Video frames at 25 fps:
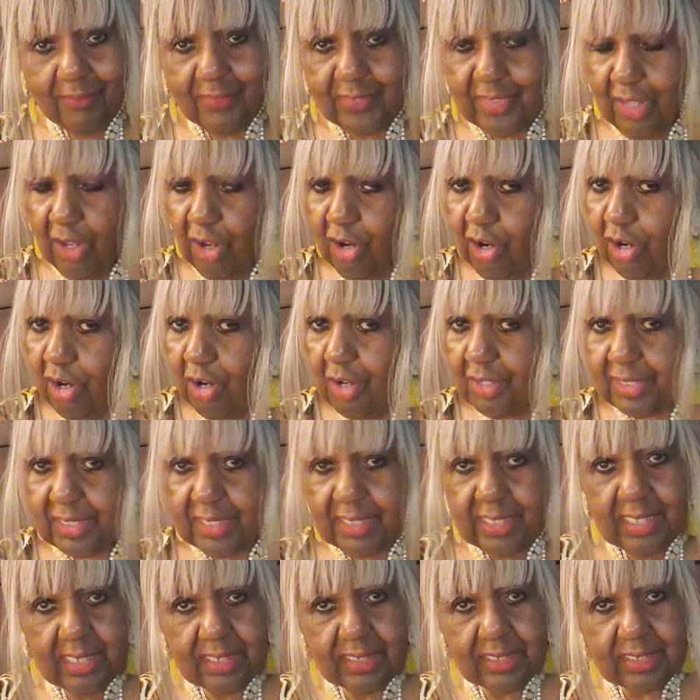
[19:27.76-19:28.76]
the harder
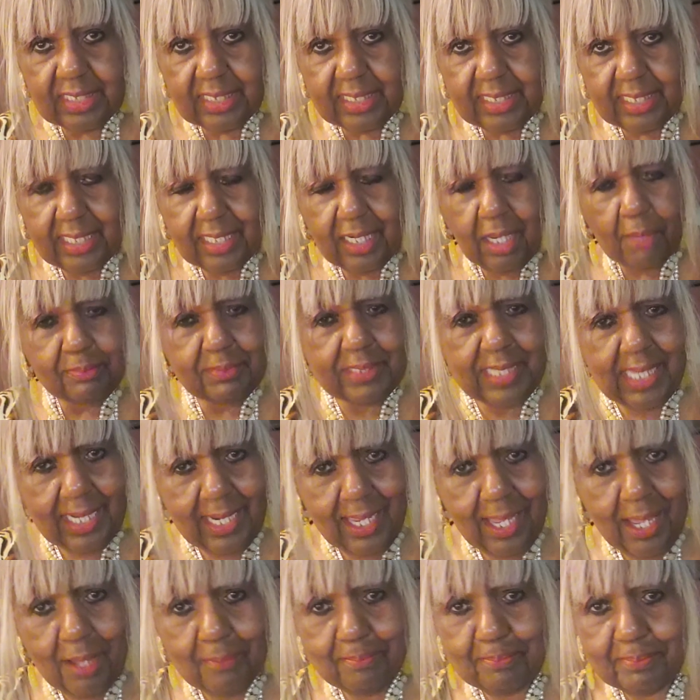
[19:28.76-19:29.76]
it is to get up. Get
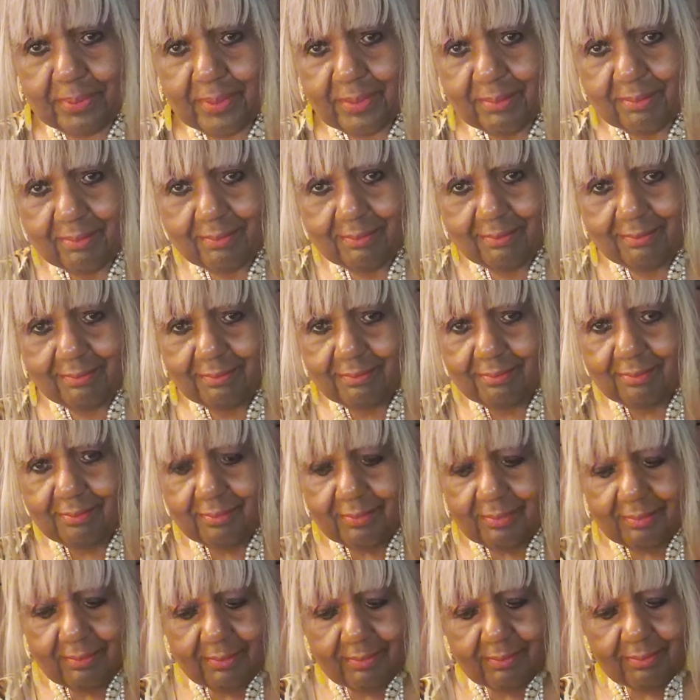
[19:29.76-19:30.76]
up!
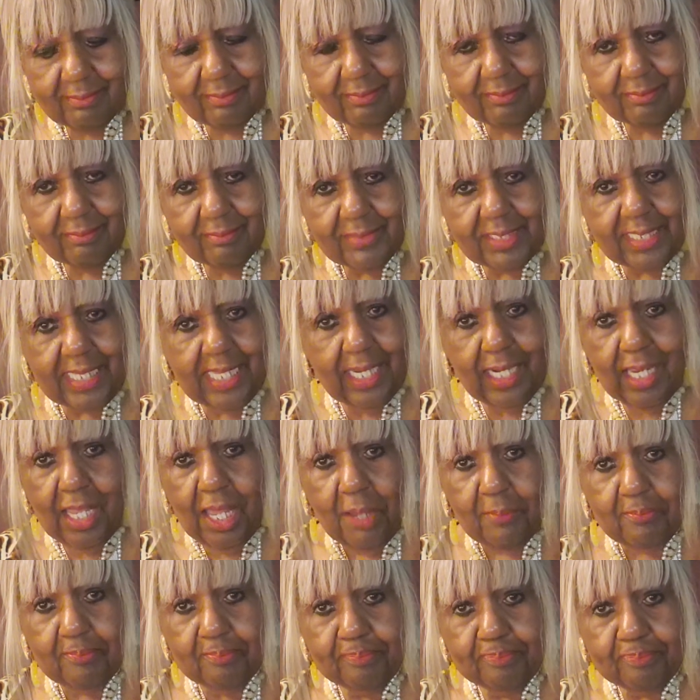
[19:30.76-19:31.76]
Get
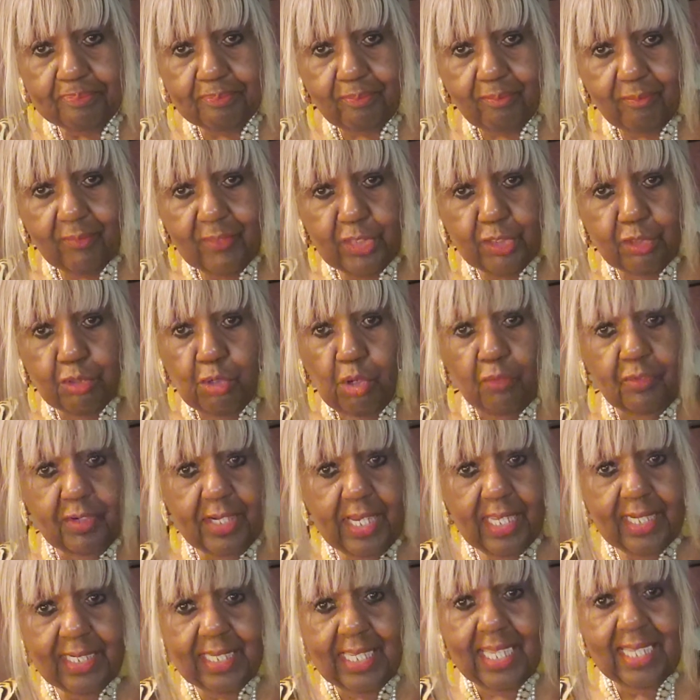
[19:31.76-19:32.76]
up! You over
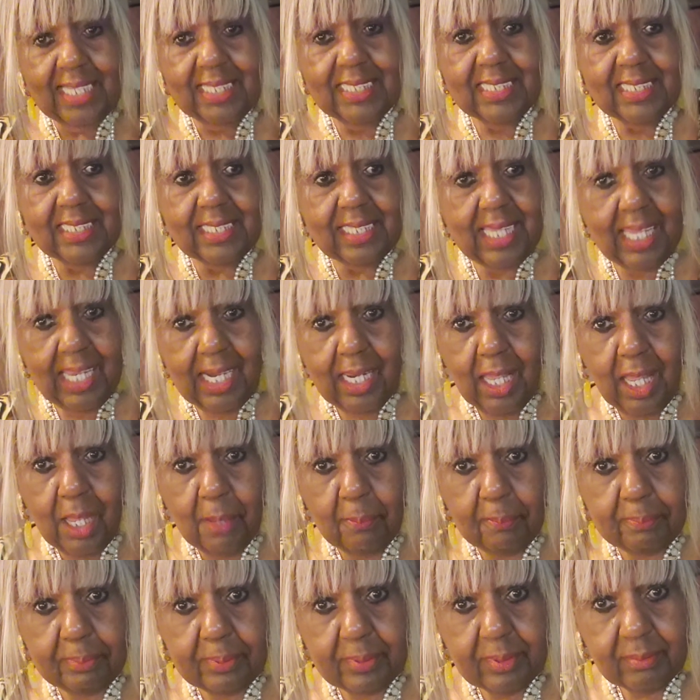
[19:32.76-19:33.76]
there in England, get
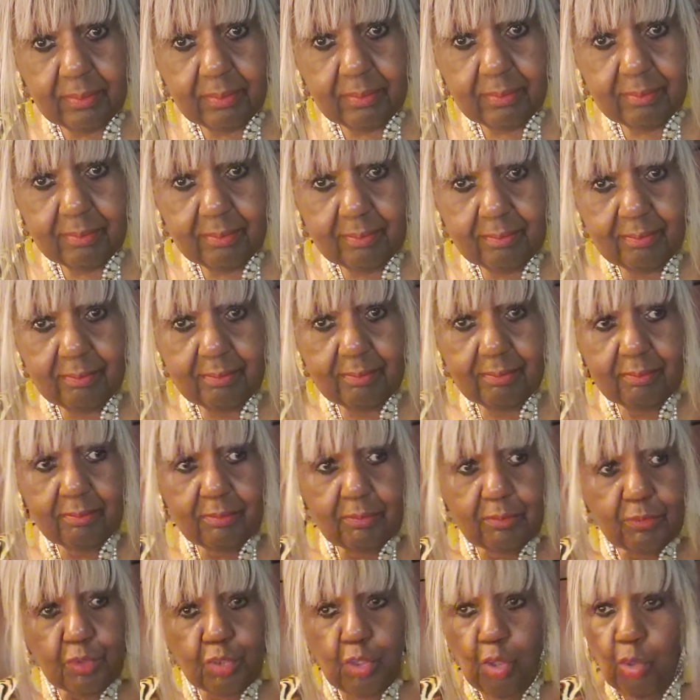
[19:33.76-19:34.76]
up.
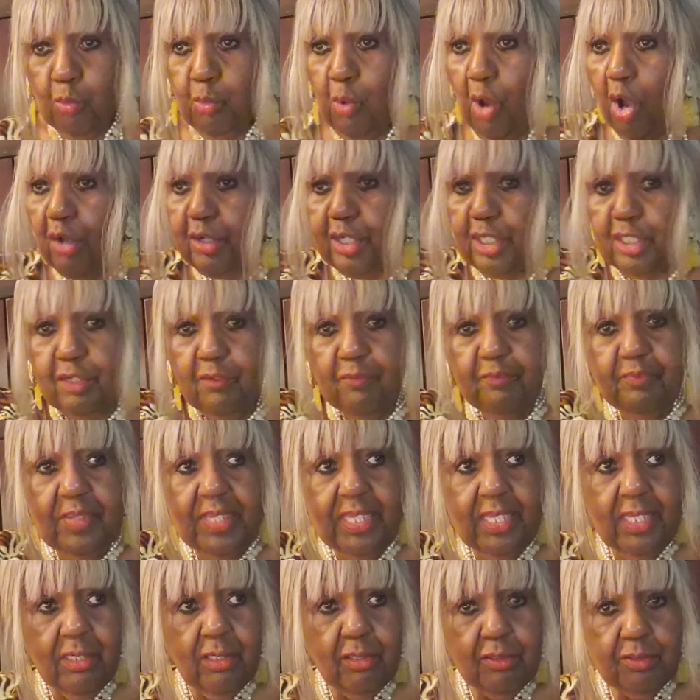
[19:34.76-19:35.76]
Go walk in the
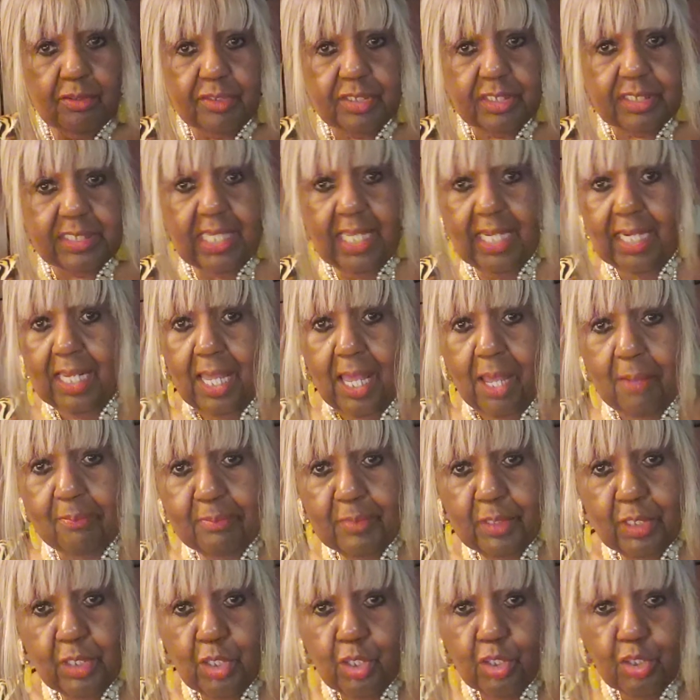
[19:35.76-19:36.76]
fields. Get up.
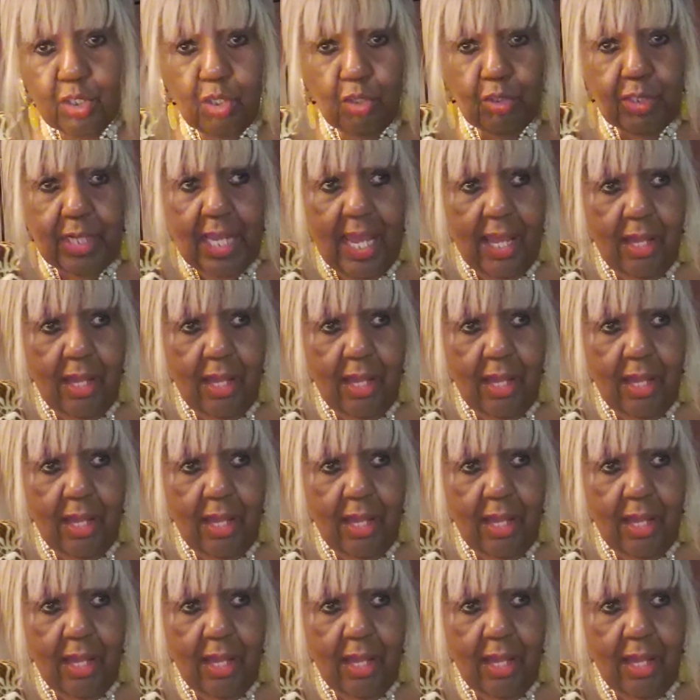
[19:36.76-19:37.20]
Go